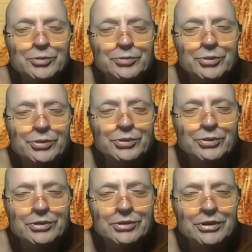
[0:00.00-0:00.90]
and more
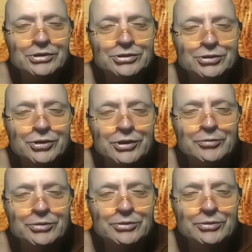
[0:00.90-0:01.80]

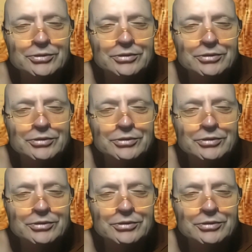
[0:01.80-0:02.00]
enjoyable